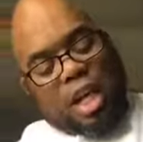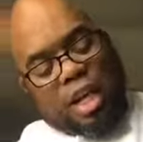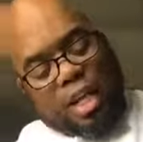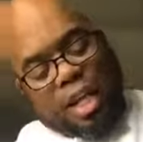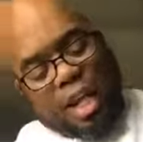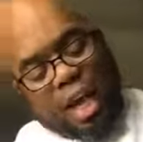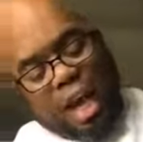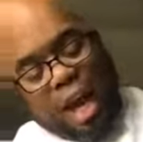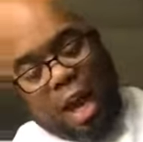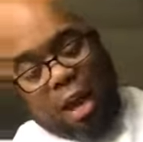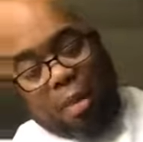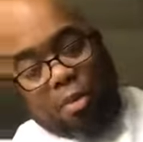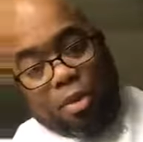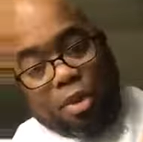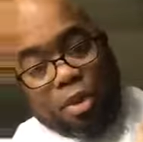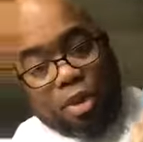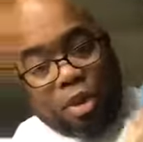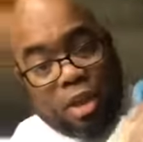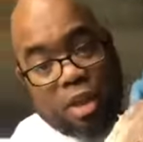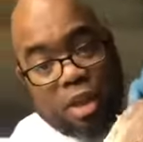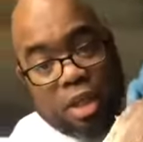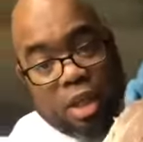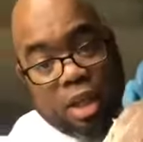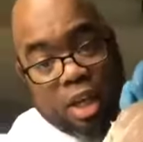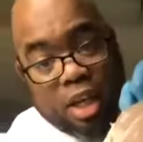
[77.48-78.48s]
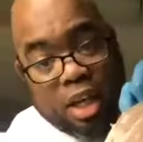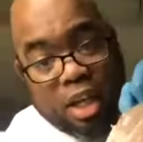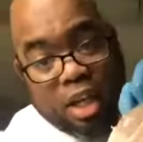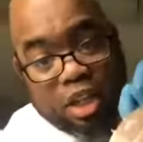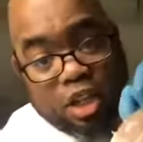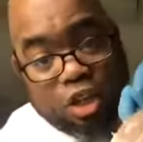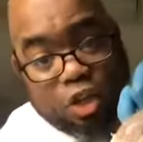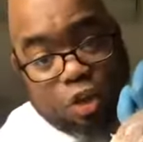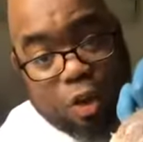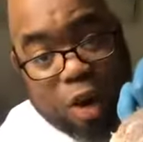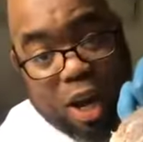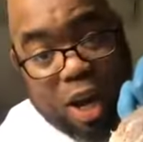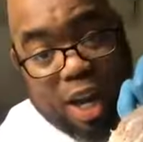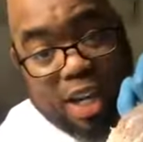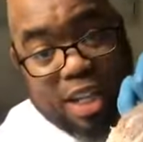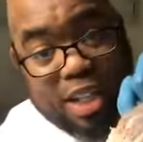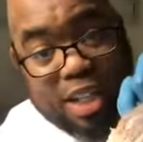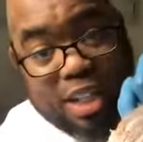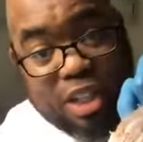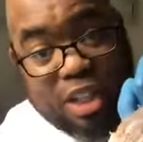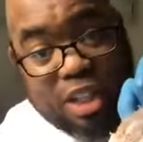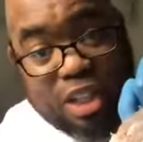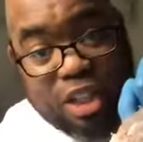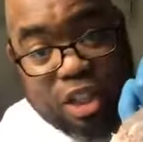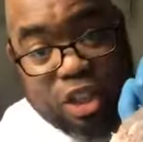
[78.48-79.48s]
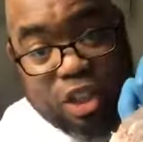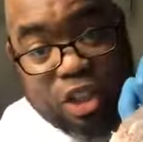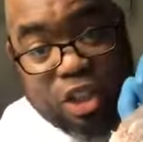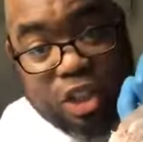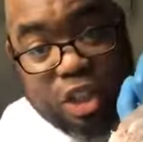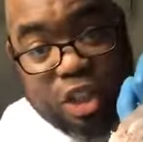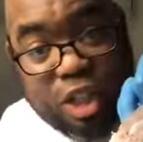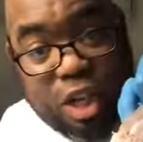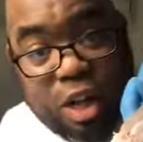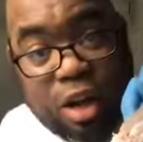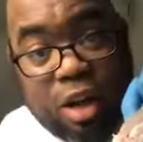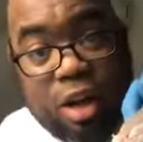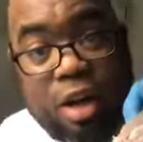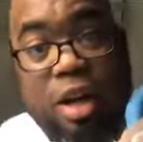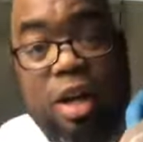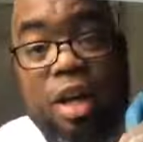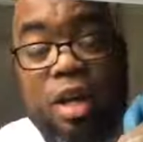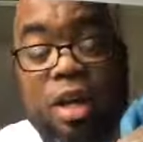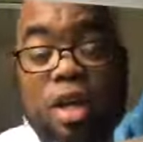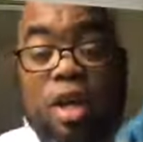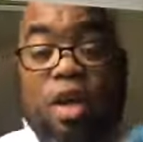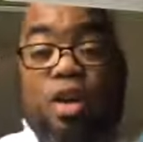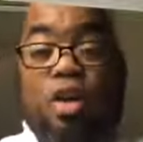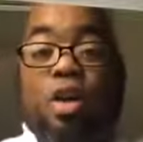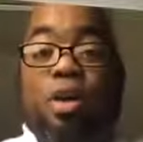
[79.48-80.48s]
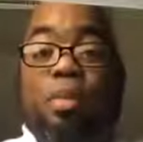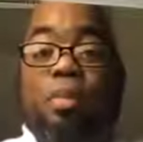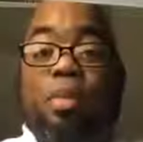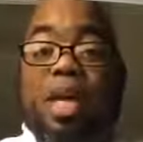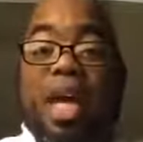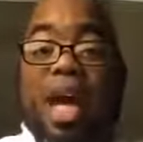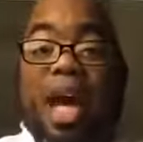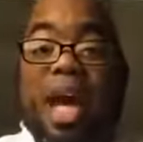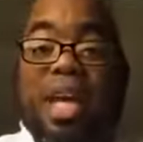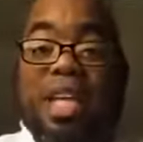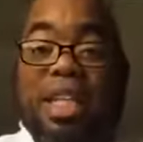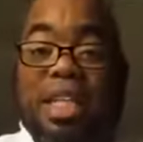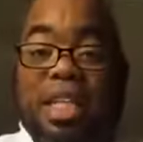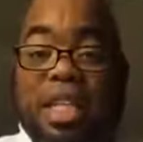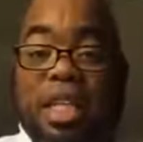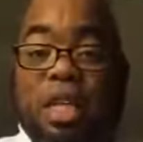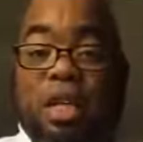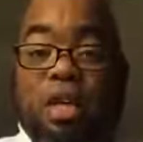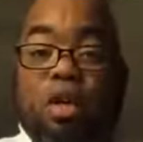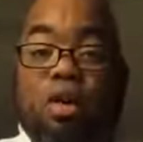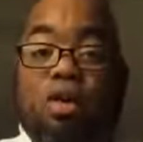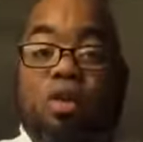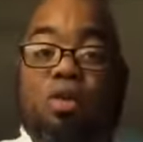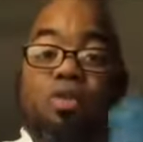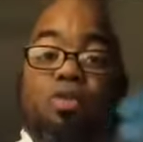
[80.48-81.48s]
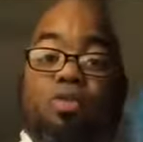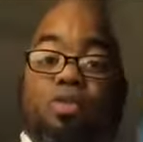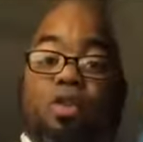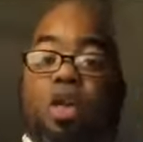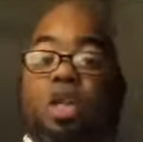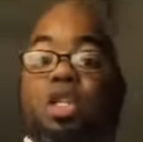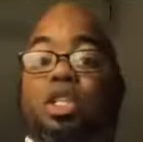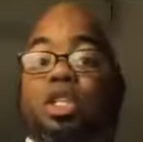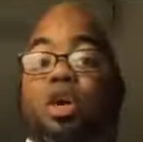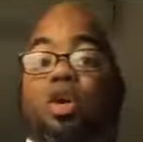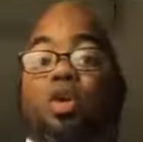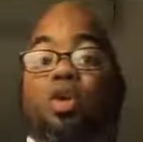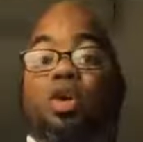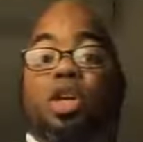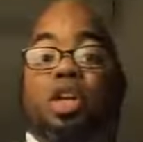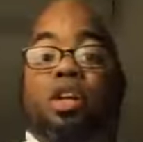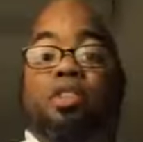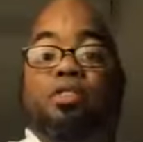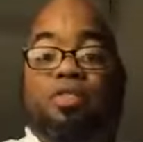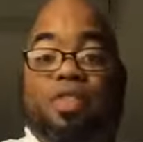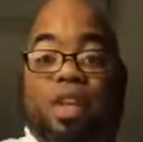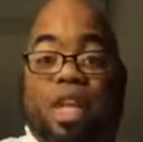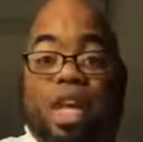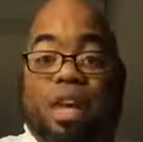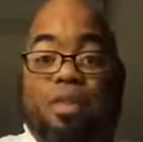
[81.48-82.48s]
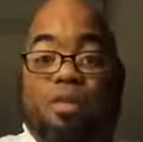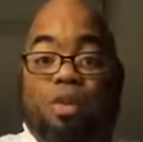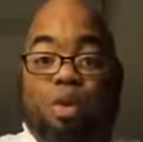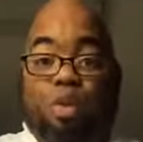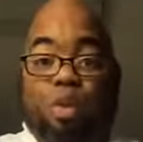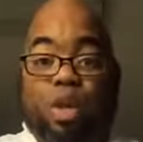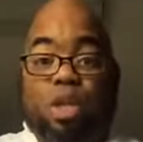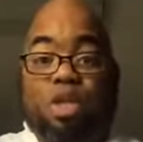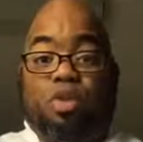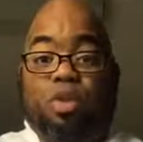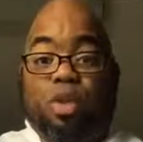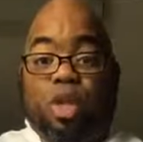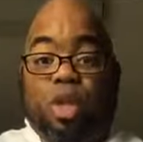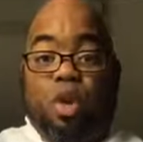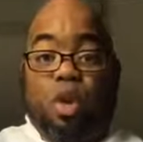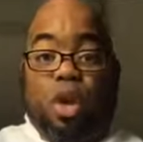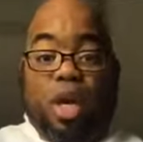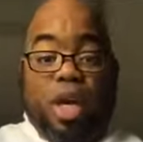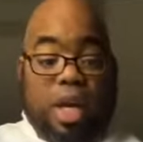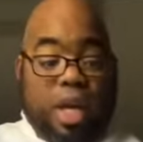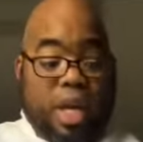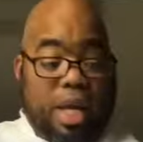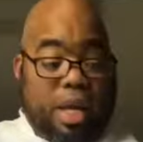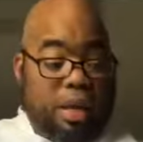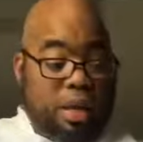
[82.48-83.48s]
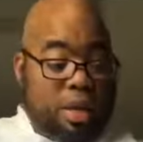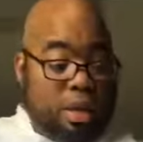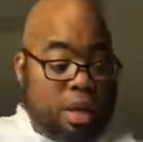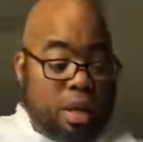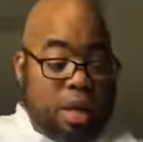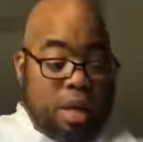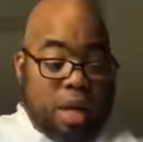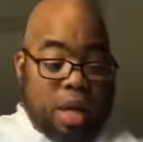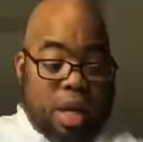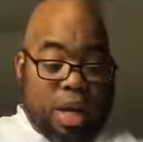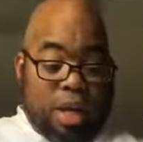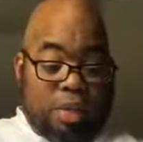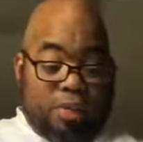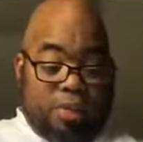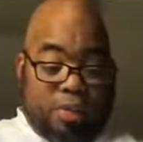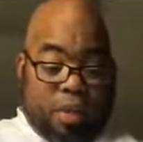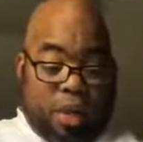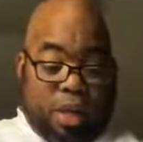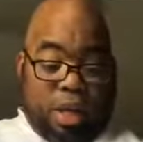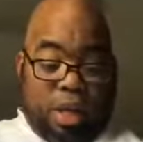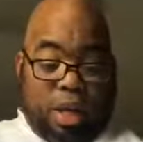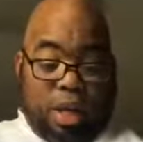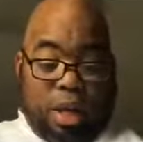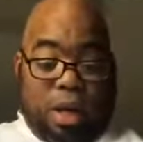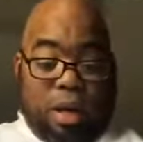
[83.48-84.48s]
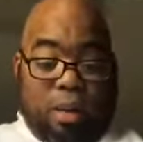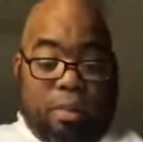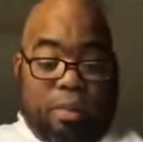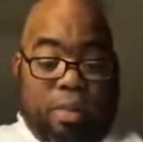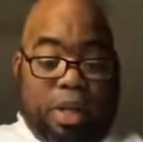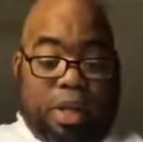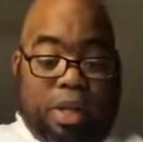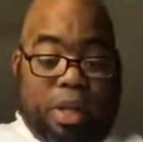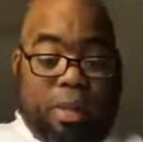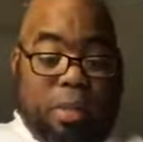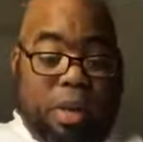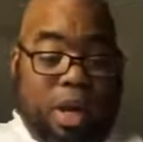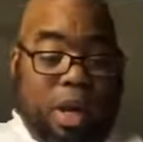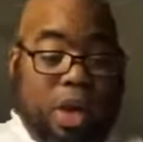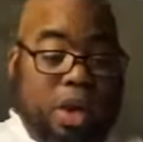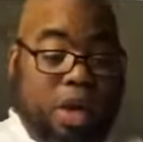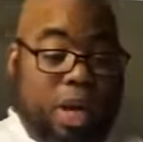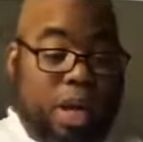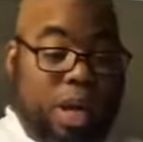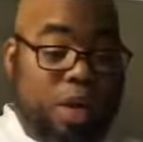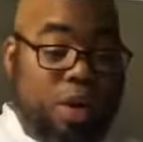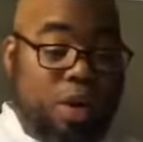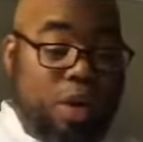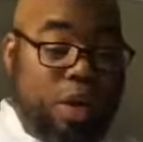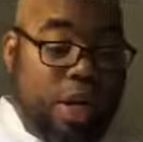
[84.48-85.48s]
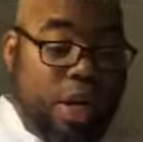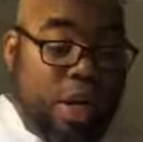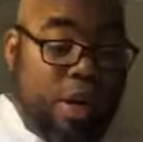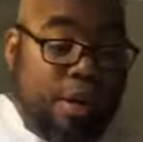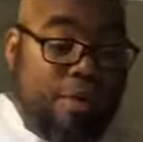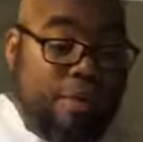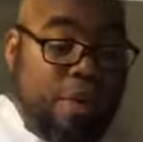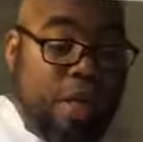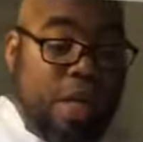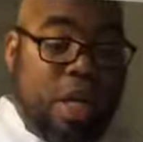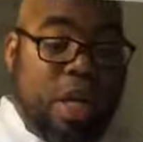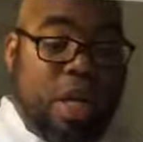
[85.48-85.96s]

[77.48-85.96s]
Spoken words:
gaps and striations that you can see there, they're going to be ideal for us holding the flavor once we go ahead and freaking put the marinade on there.